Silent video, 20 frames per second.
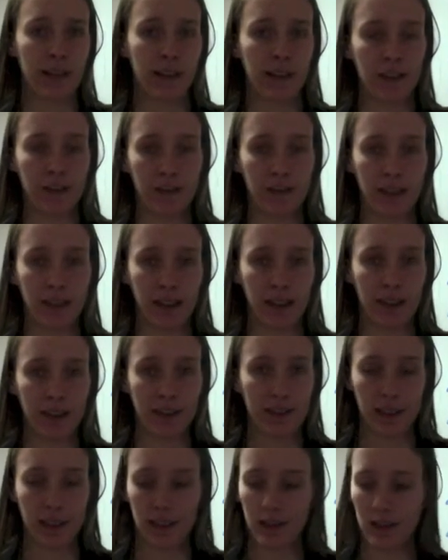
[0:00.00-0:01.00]
so that
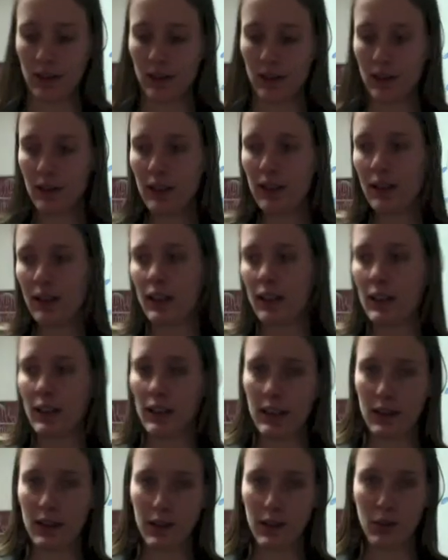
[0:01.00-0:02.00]
the looped rope is
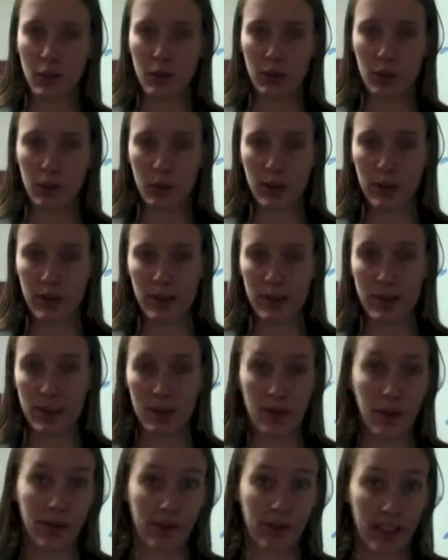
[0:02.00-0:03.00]
now in my left
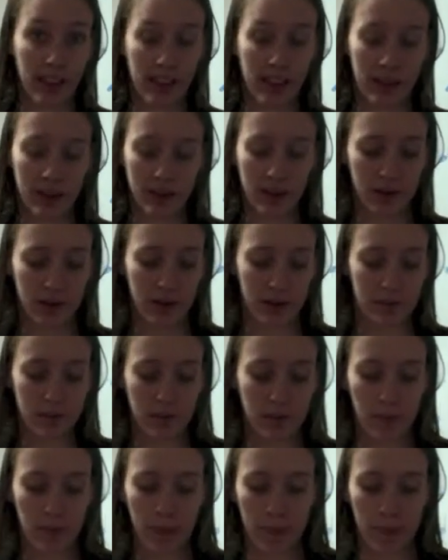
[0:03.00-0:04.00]
hand, and the
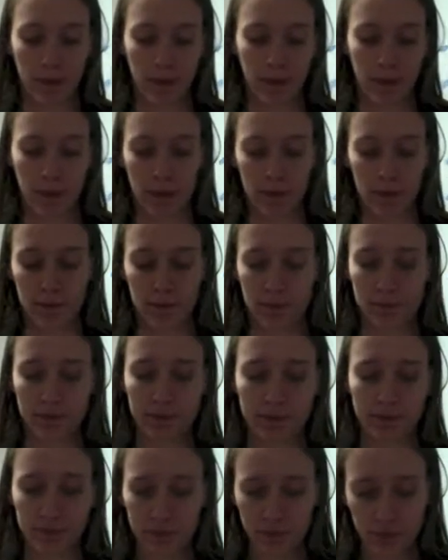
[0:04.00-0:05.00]
normal one is in my
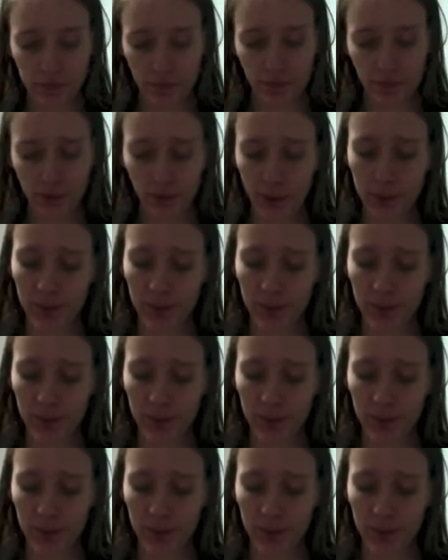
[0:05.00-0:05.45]
right hand.